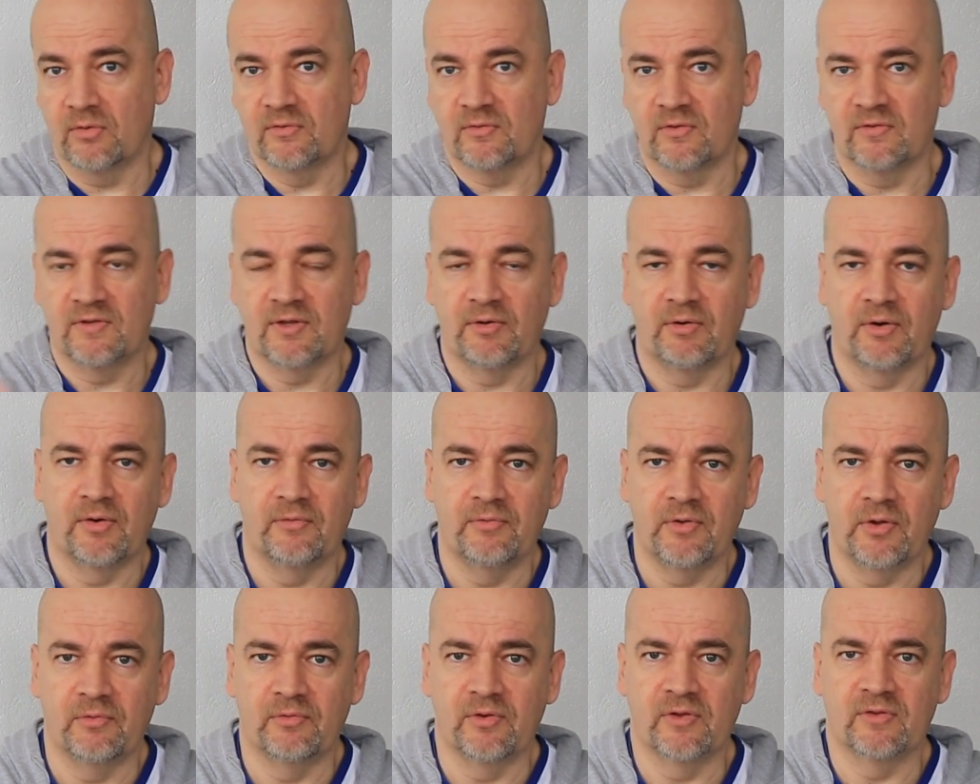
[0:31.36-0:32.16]
also several
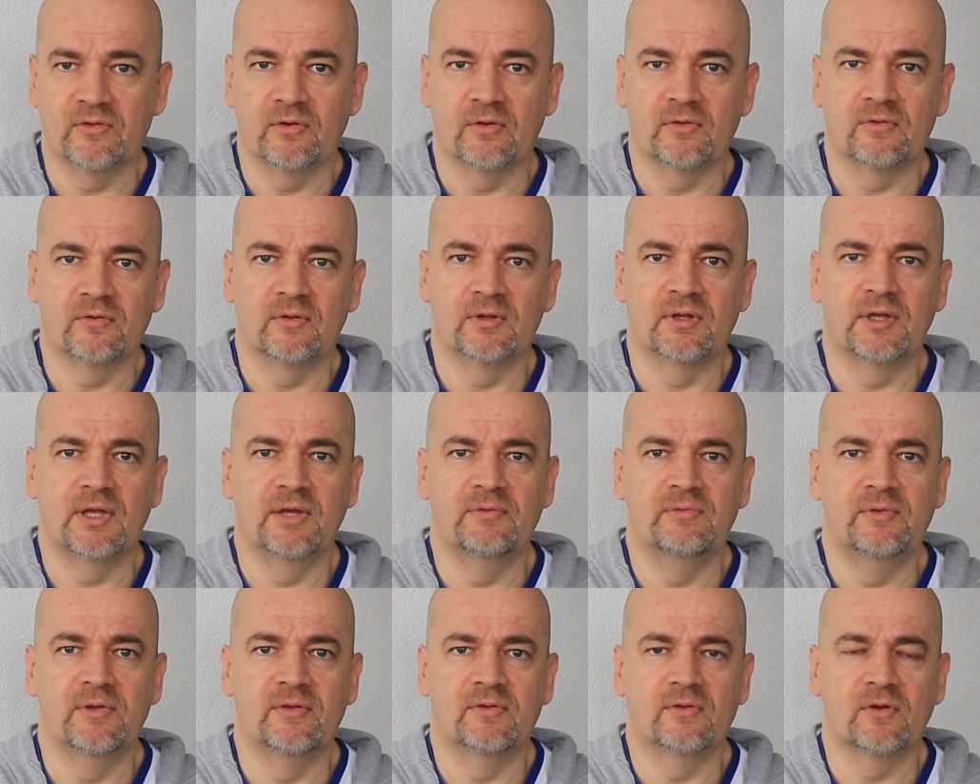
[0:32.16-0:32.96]
viewers also
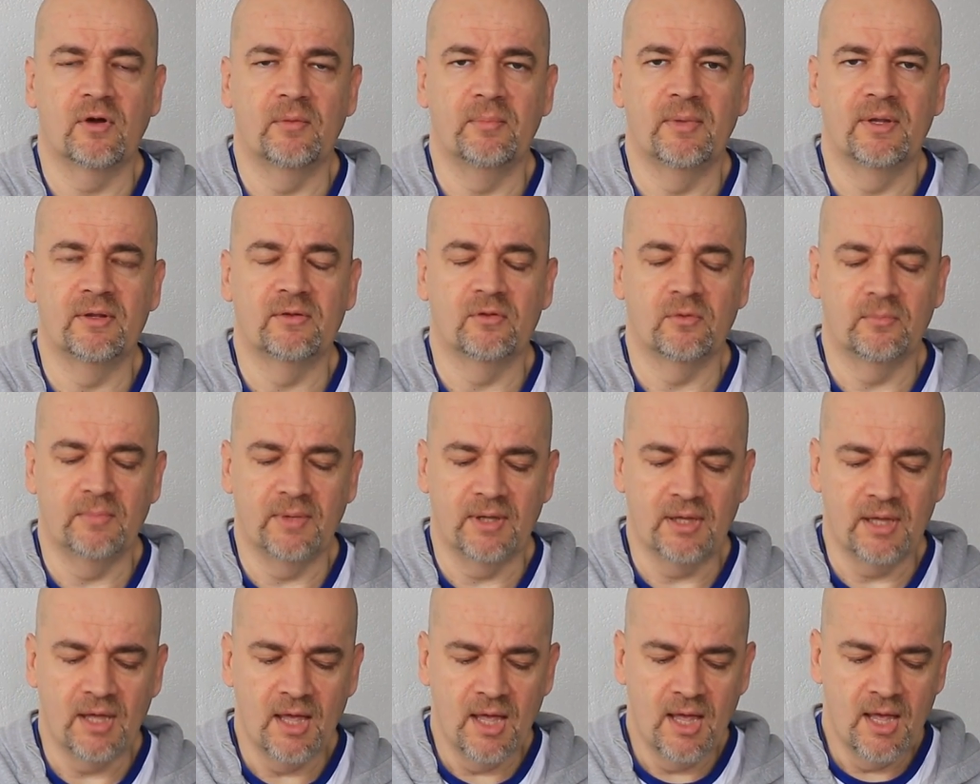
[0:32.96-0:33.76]
give this comment to
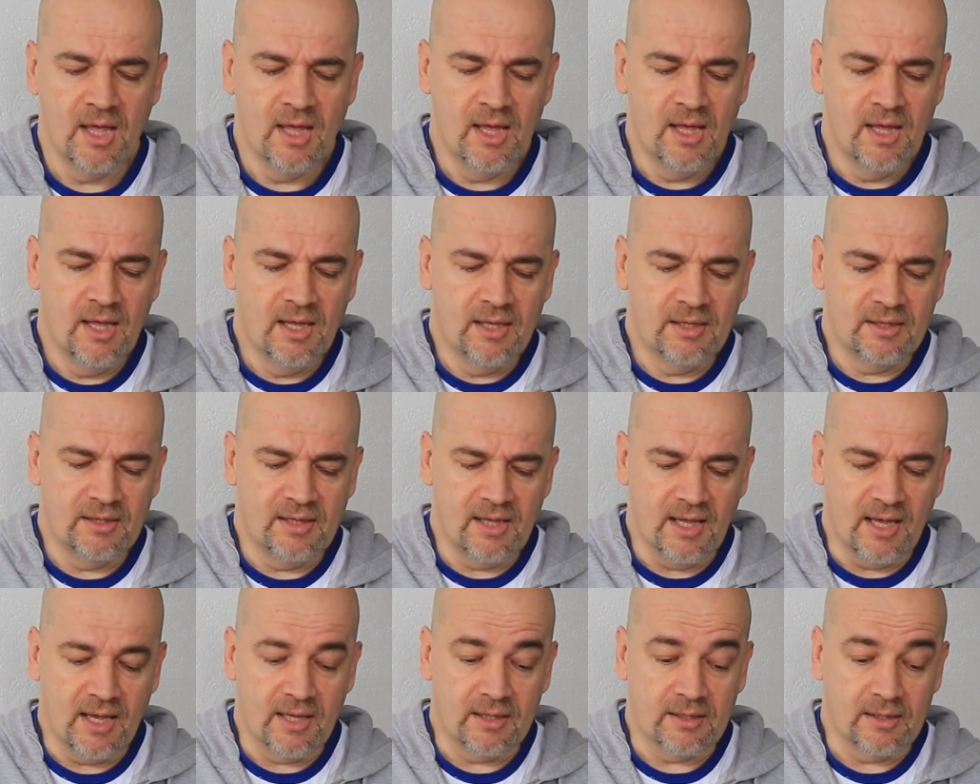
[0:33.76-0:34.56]
me,
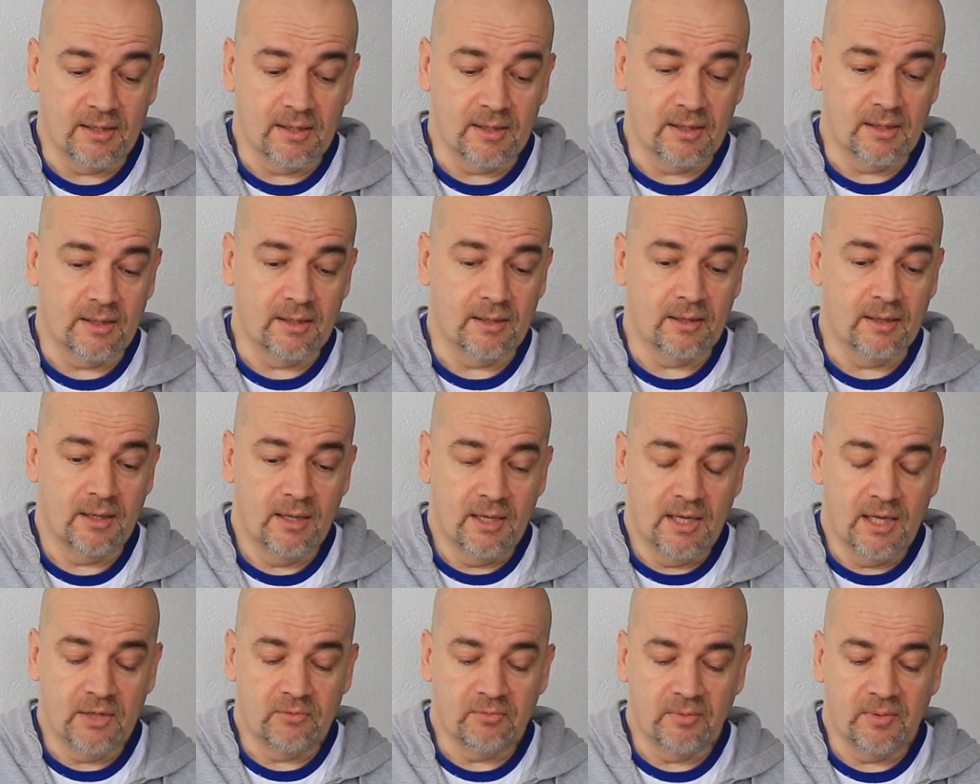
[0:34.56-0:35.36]
that uh,
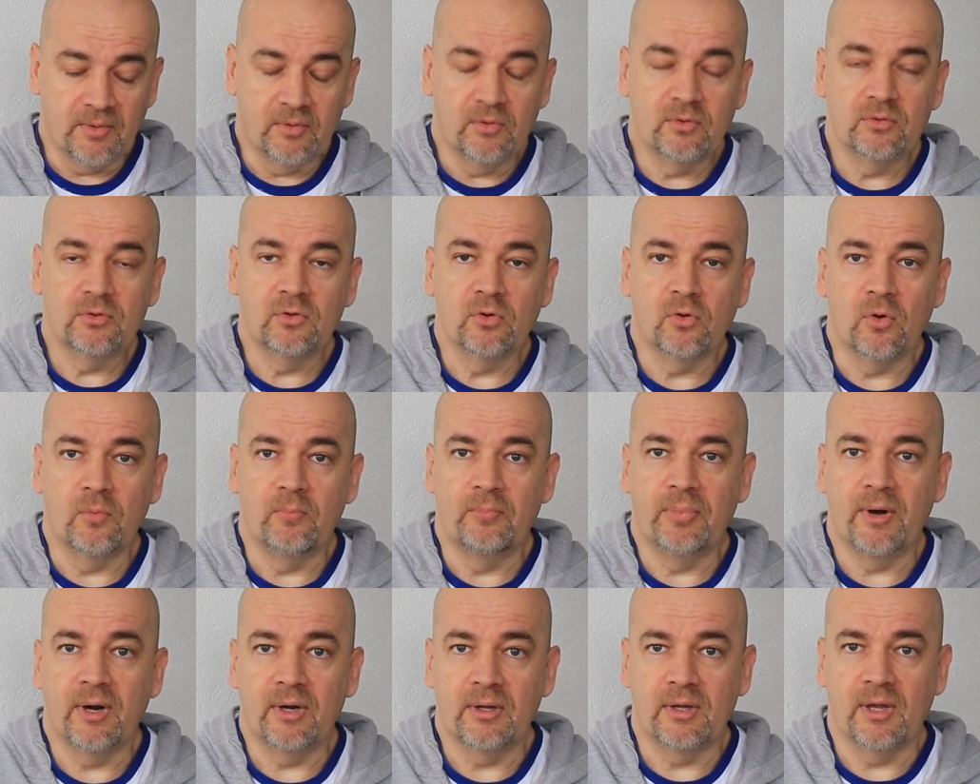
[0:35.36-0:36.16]
it would be good to
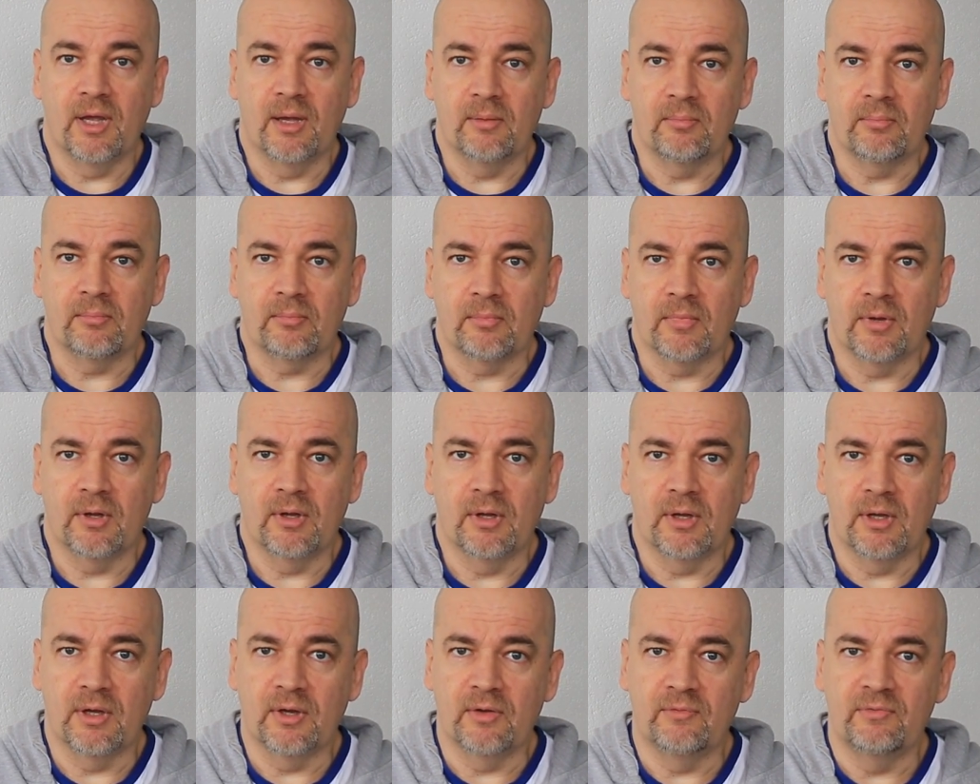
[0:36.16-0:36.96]
compare them
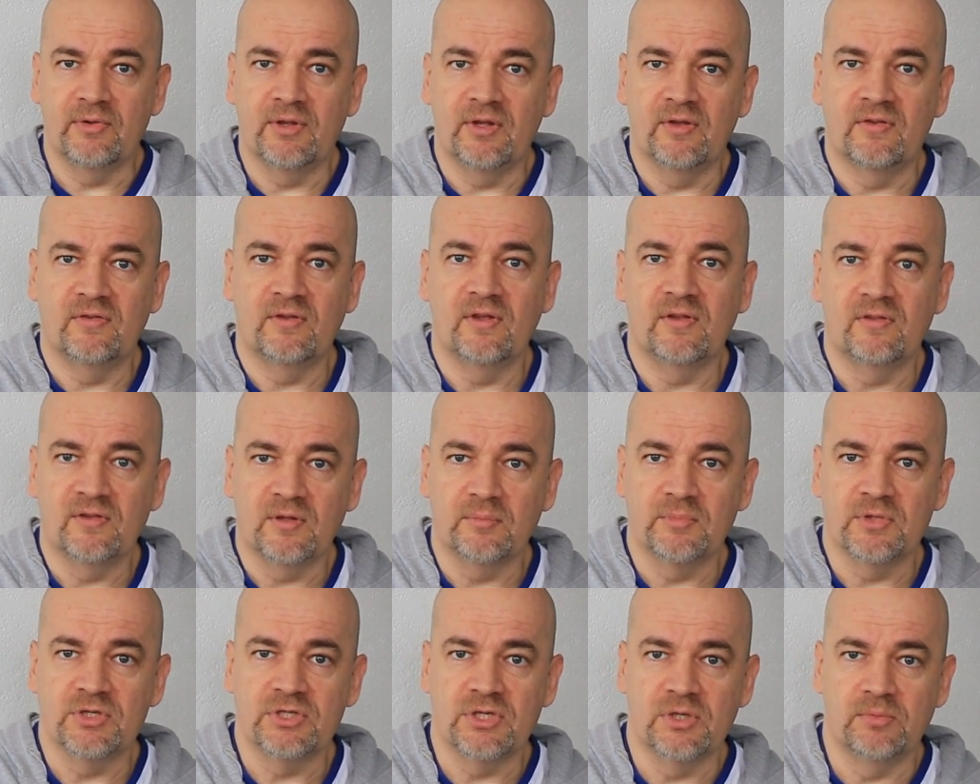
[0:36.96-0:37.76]
uh, with the
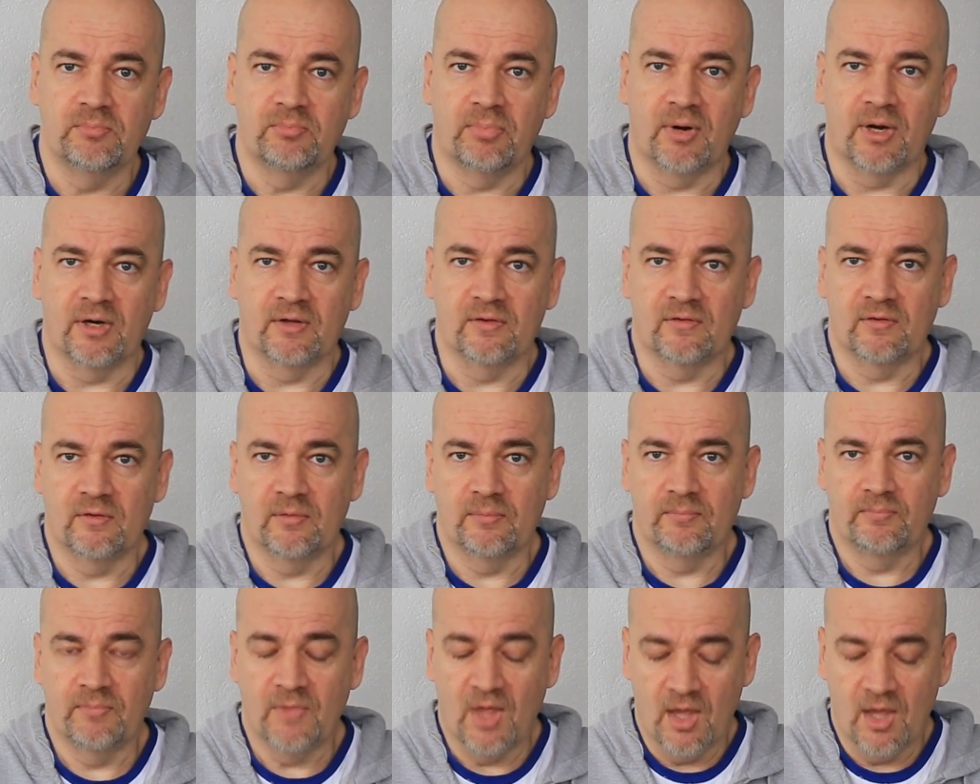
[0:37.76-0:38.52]
CNC machine parts.